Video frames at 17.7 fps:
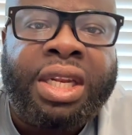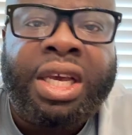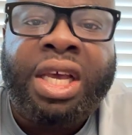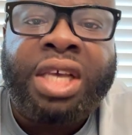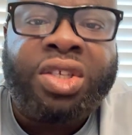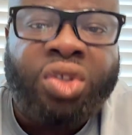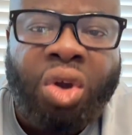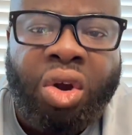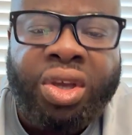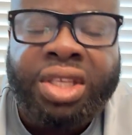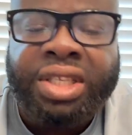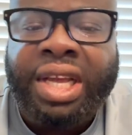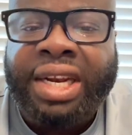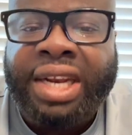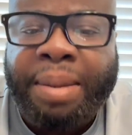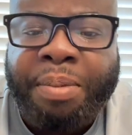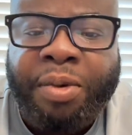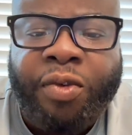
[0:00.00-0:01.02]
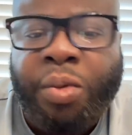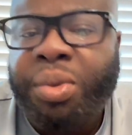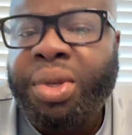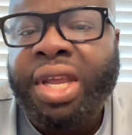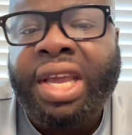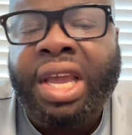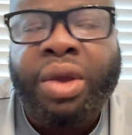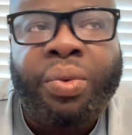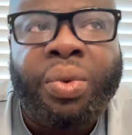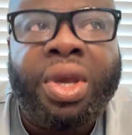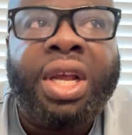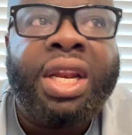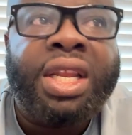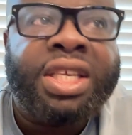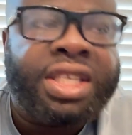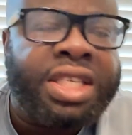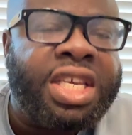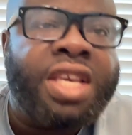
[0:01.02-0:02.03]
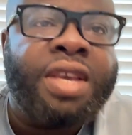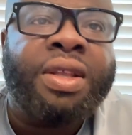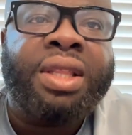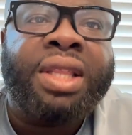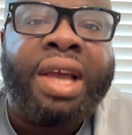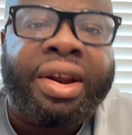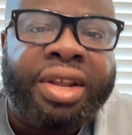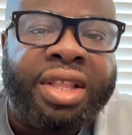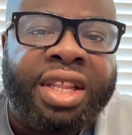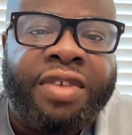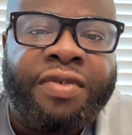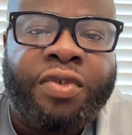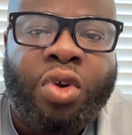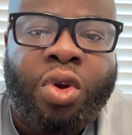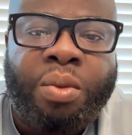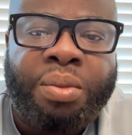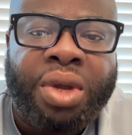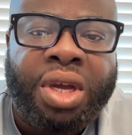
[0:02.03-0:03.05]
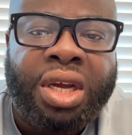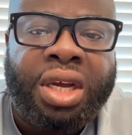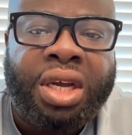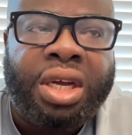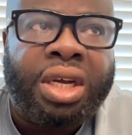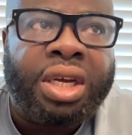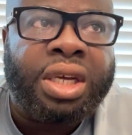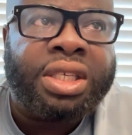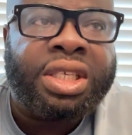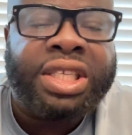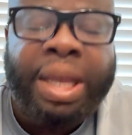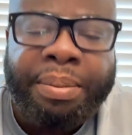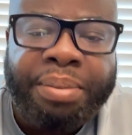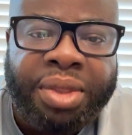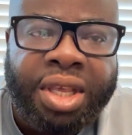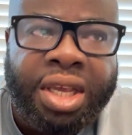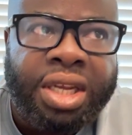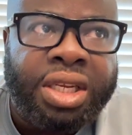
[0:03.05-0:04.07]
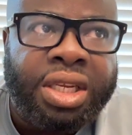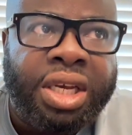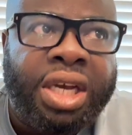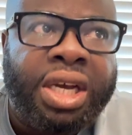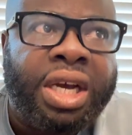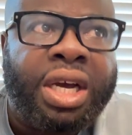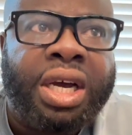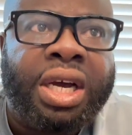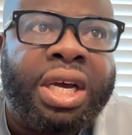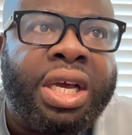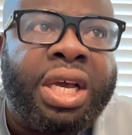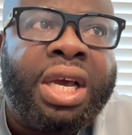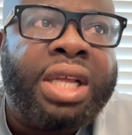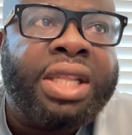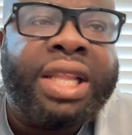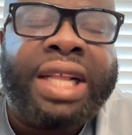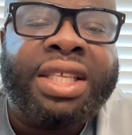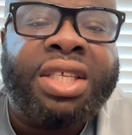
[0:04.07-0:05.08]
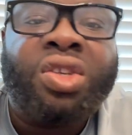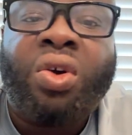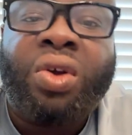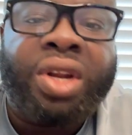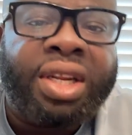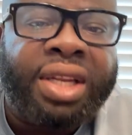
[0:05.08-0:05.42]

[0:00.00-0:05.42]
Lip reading: store is underperforming, they can quickly see directly from something that is on the